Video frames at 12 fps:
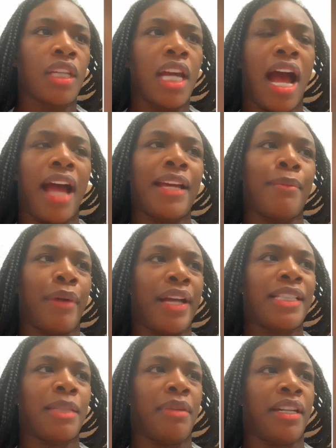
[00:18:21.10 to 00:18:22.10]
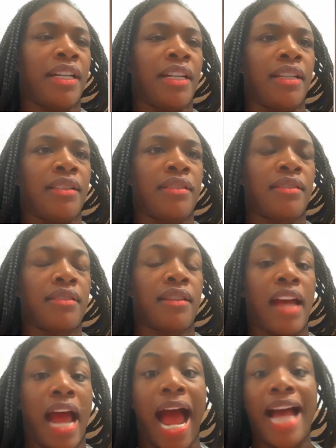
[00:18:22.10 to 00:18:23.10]
I embrace it because
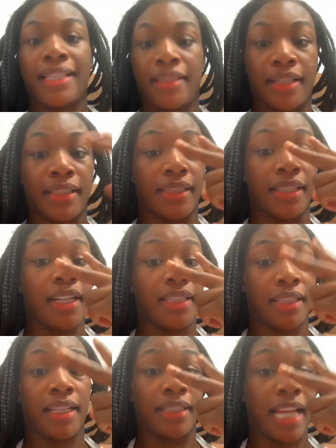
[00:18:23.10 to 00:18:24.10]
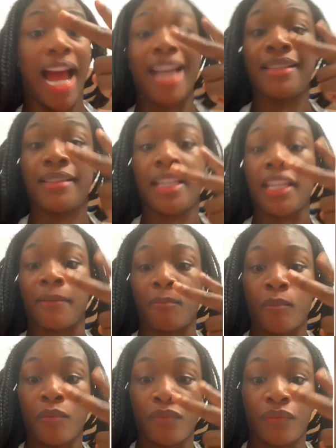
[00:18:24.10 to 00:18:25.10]
I see,
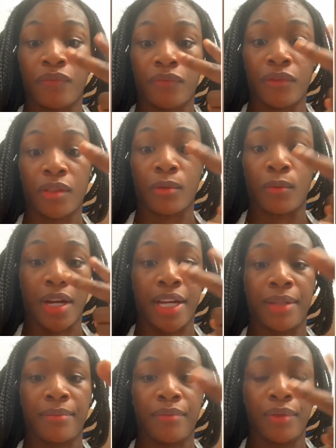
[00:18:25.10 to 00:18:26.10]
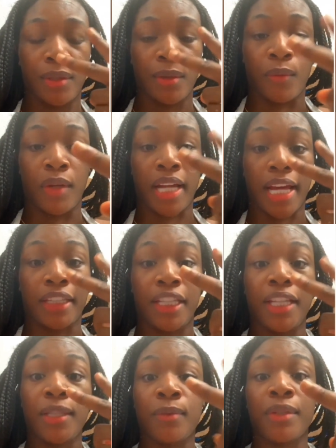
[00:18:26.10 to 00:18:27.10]
right, with like
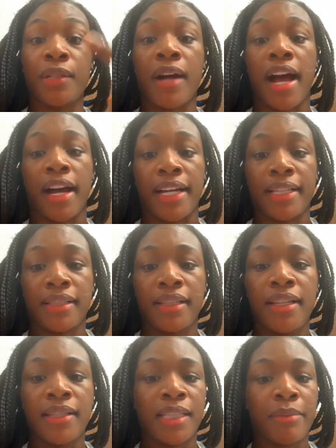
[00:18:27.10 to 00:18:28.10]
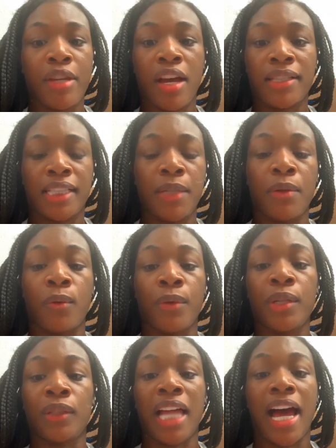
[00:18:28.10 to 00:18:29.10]
these real eyes. Some of y'all see with
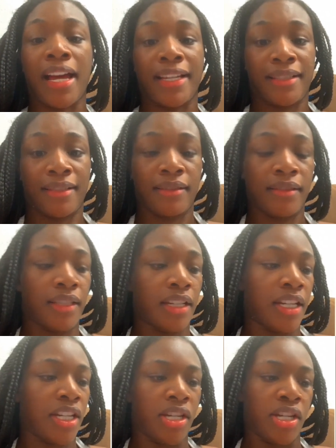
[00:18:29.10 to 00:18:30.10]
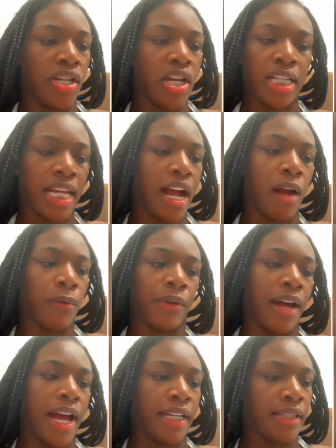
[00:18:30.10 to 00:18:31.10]
real lies. Y'all ain't got real
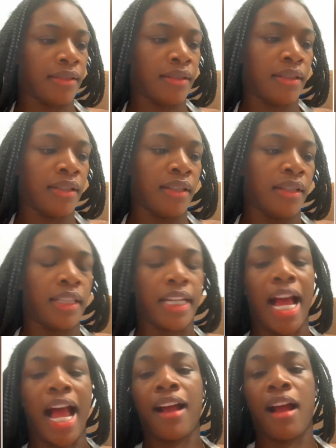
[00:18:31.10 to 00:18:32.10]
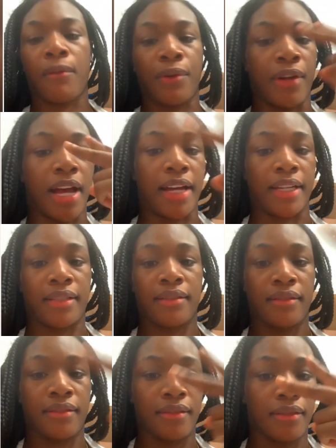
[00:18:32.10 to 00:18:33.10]
eyes. I got real eyes.
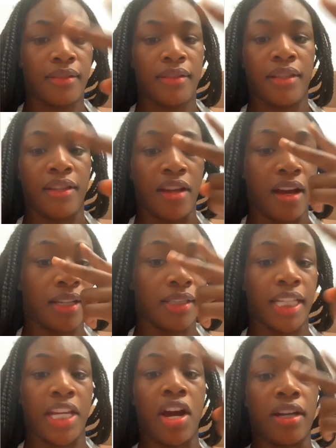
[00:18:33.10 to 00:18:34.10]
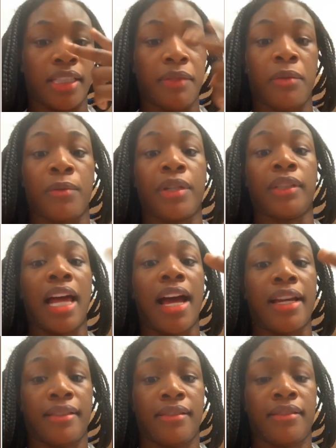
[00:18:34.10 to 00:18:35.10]
Y'all see with real
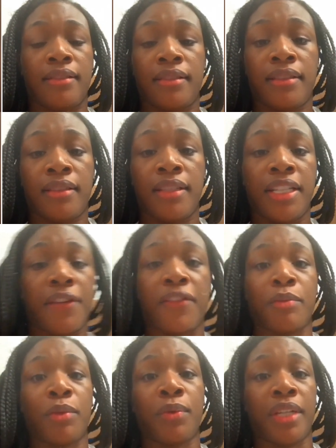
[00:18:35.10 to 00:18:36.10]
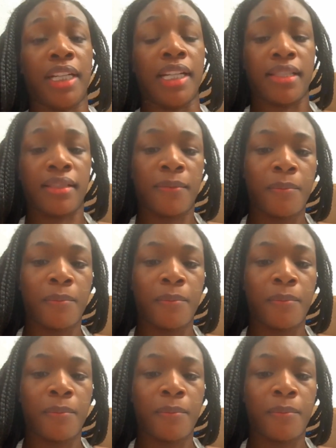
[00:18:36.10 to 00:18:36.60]
eyes. Difference between us.